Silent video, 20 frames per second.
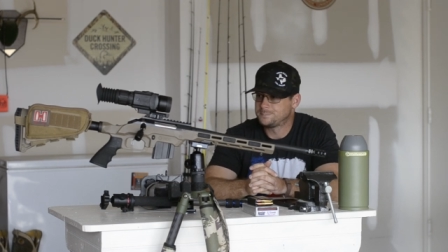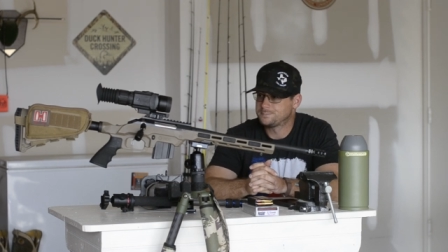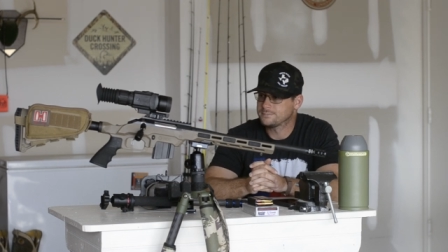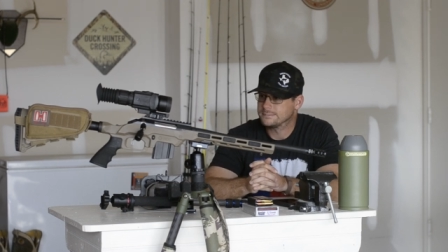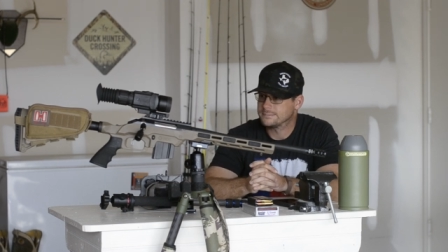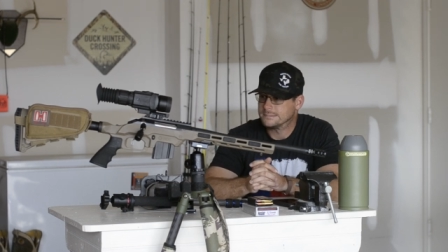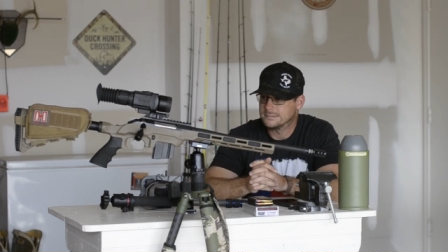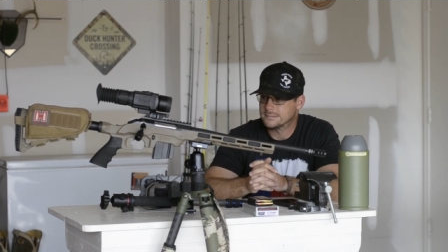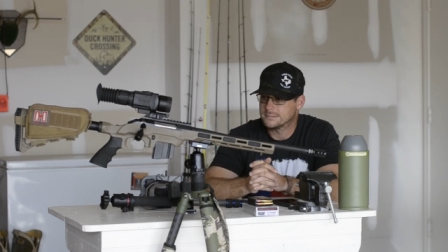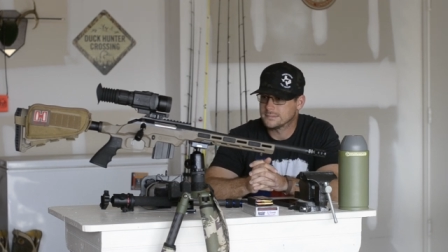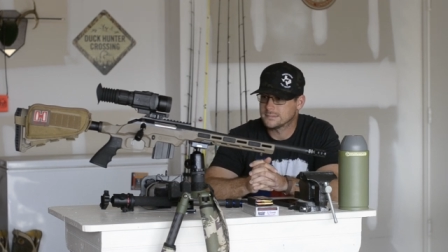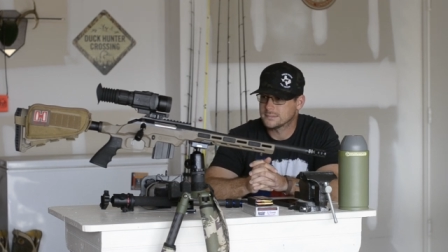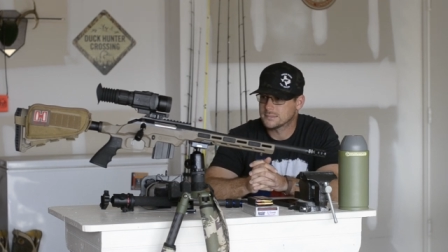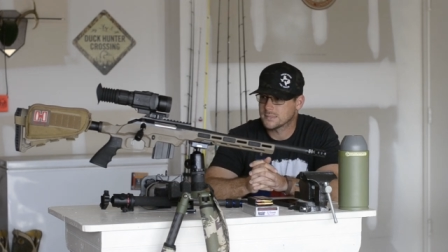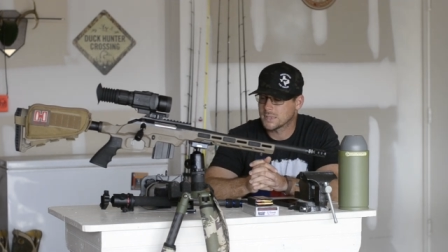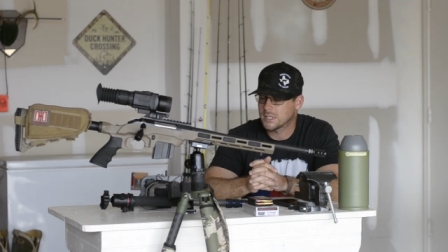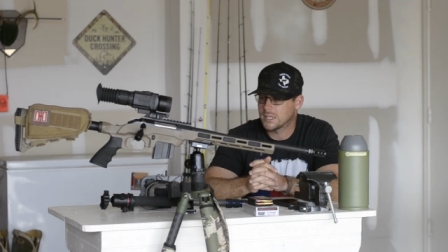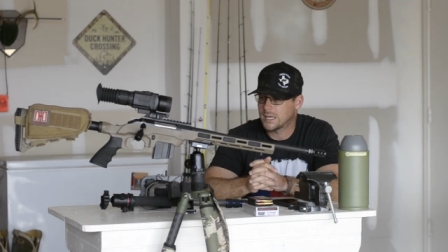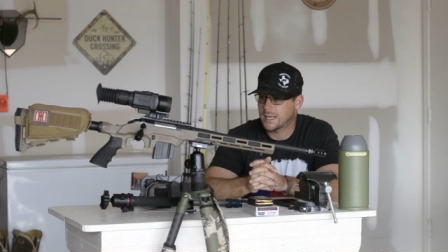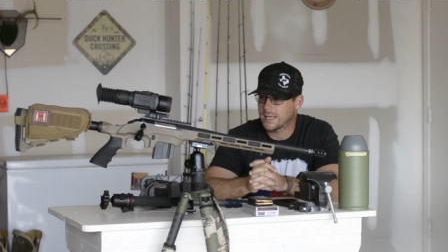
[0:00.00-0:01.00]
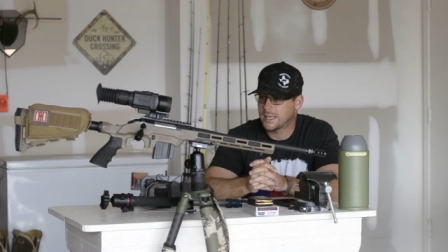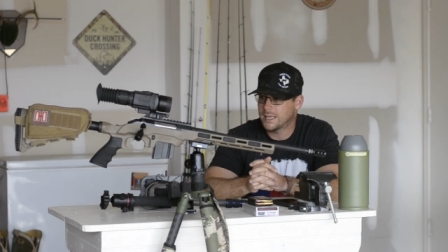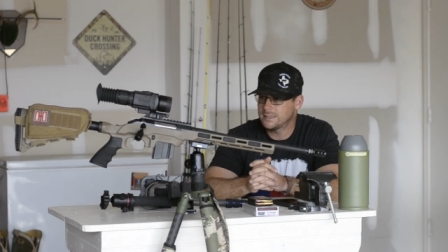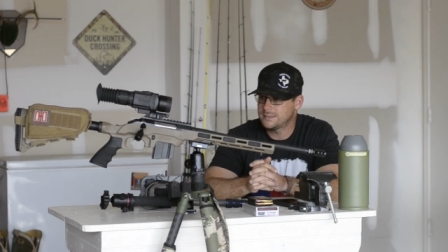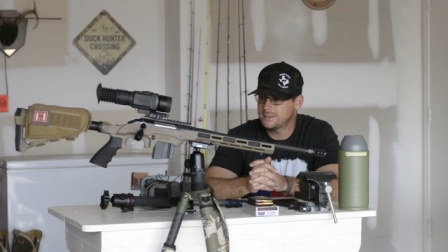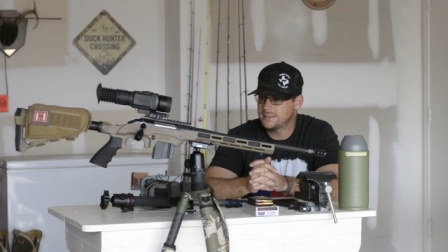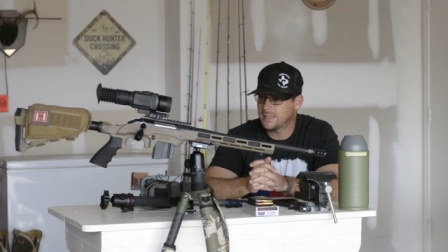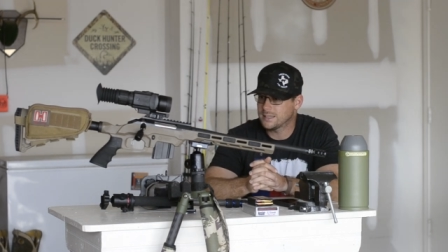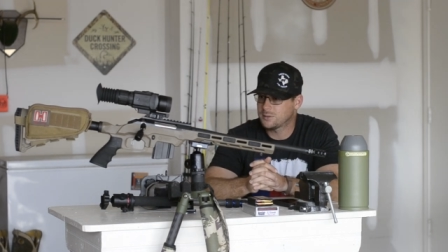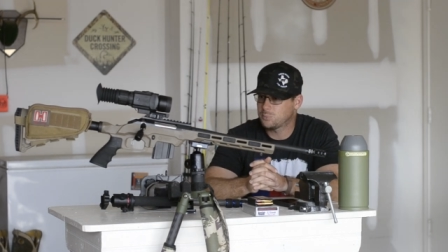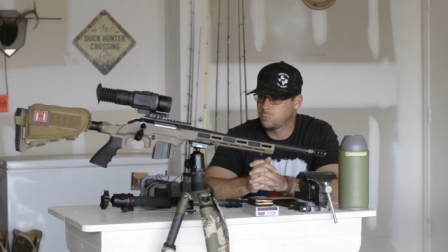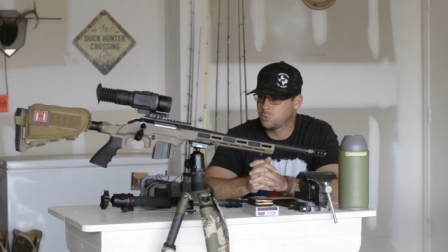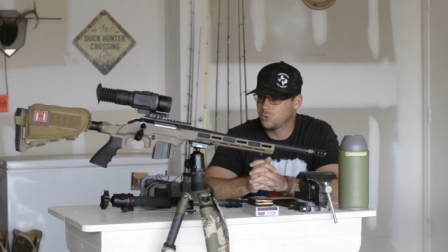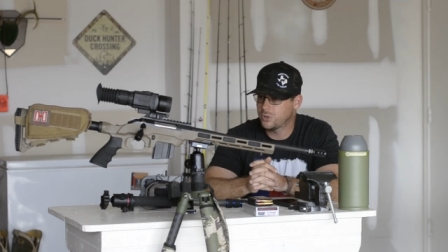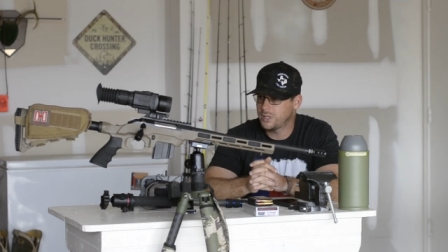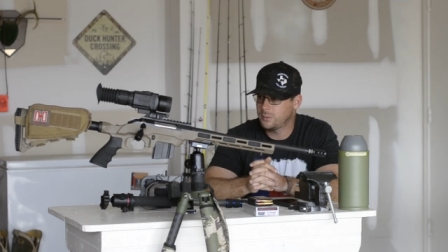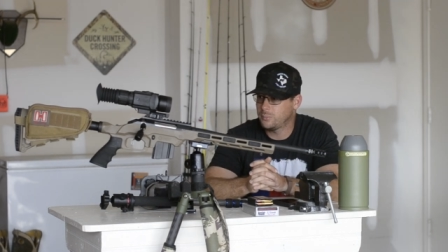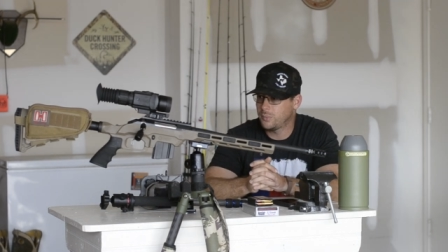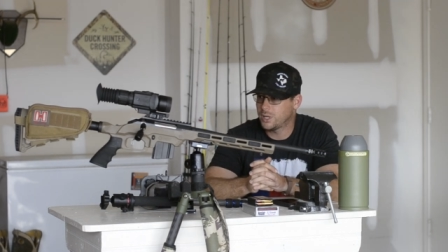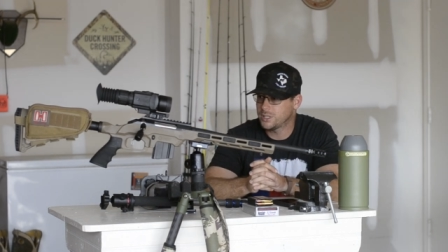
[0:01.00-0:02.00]
Um, and I
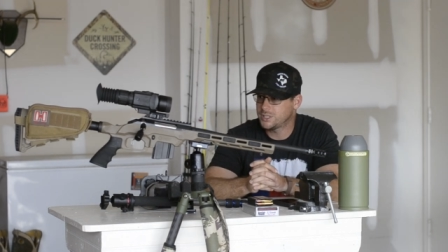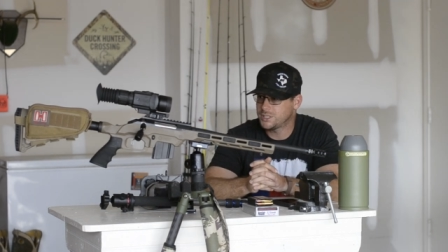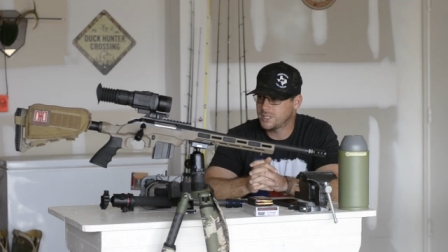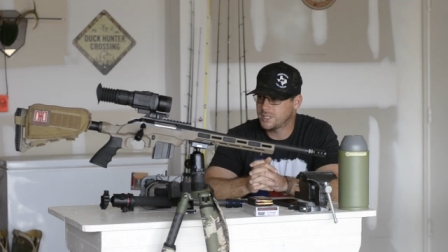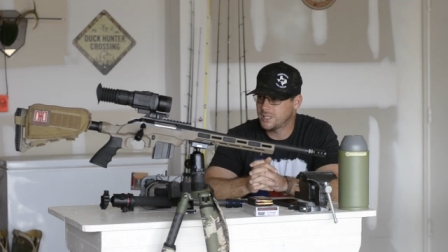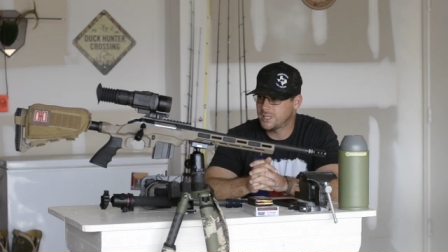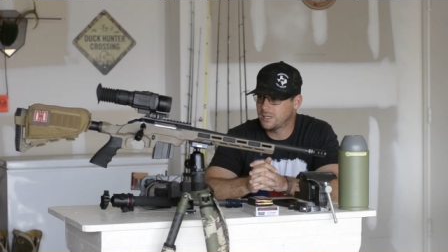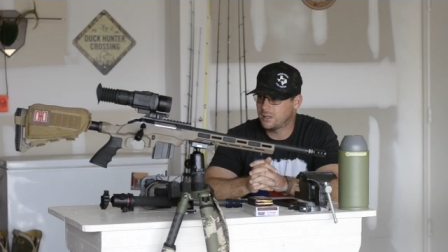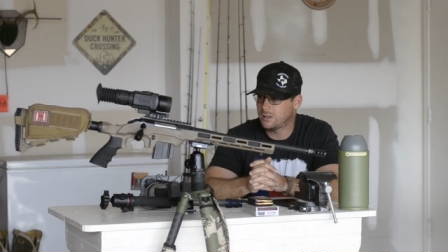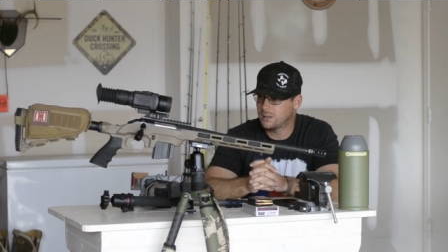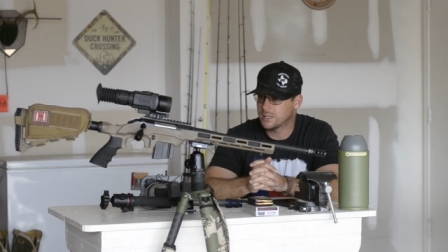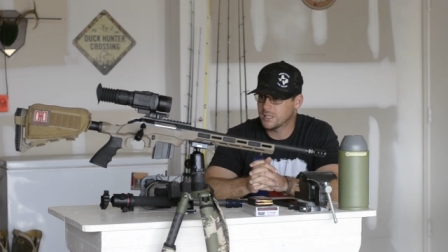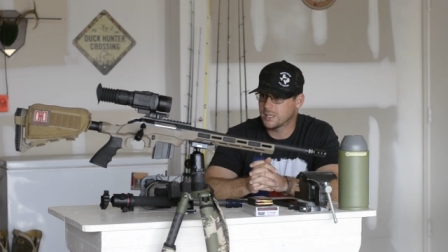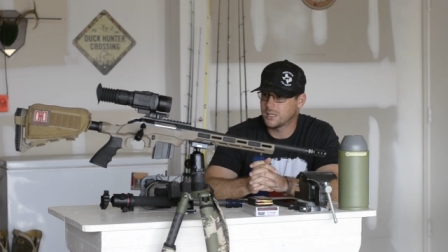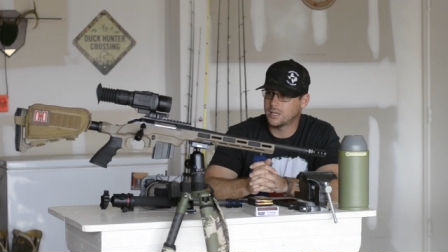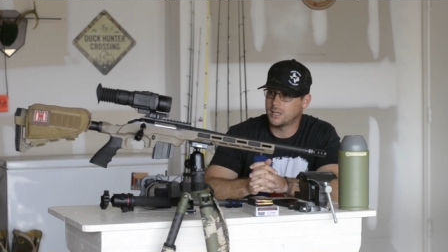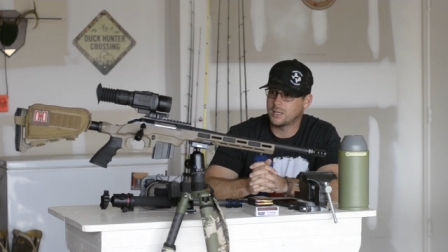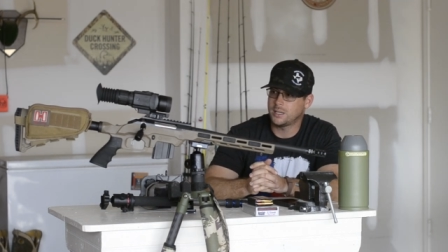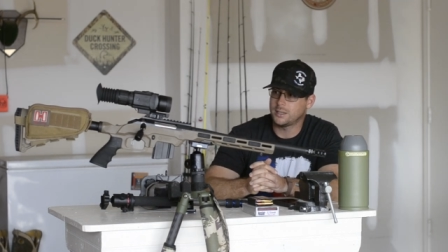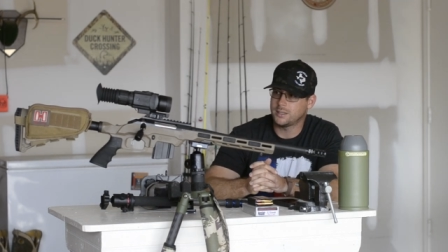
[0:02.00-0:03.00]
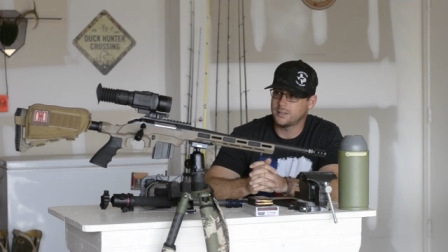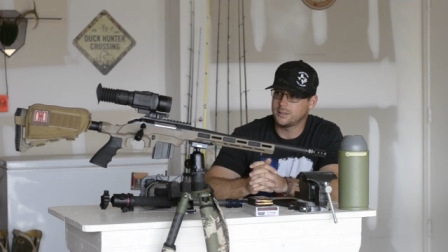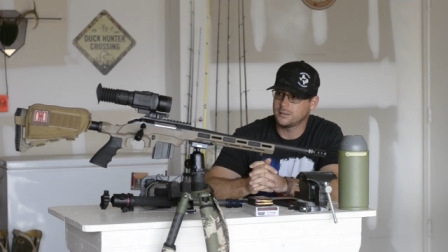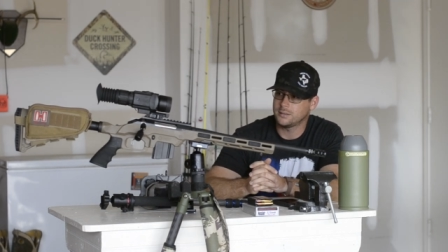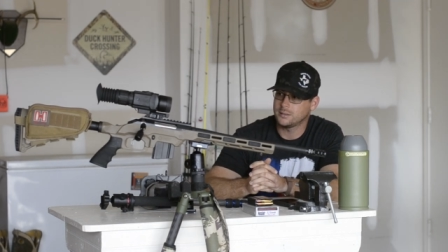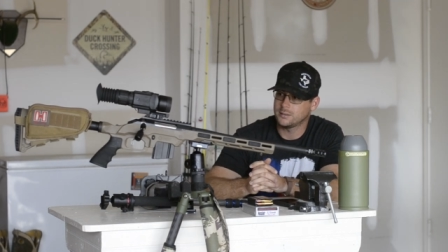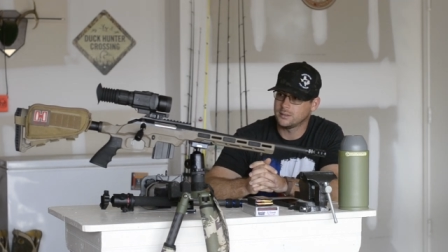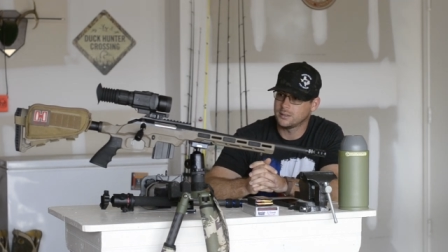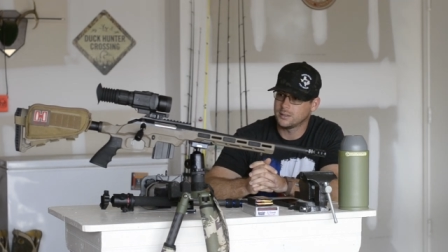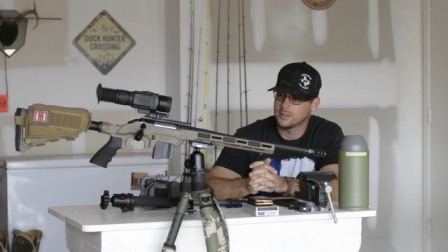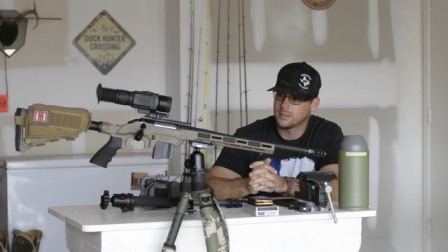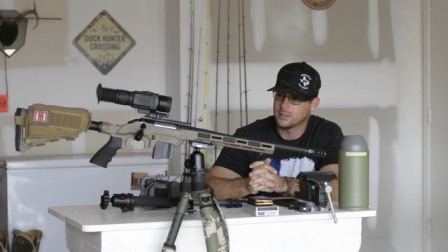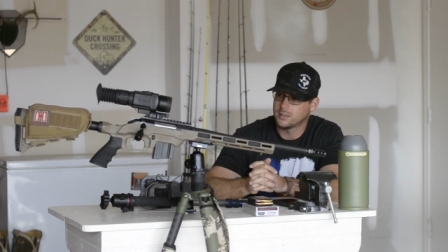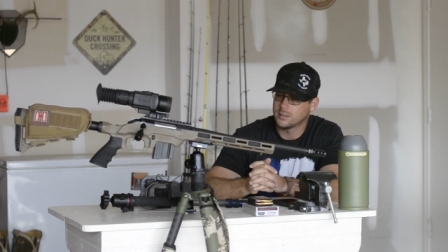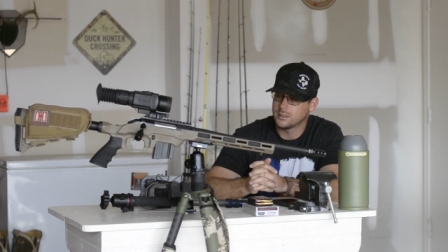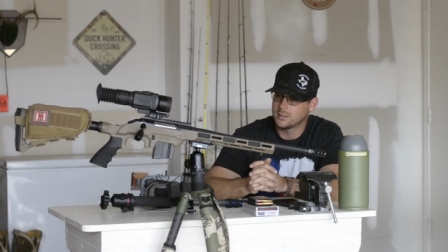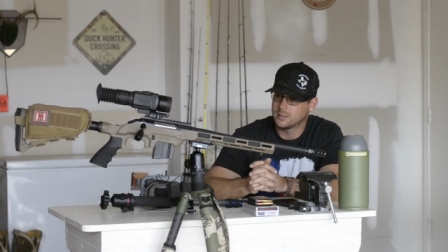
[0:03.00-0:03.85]
guess that's pretty much it on the gun.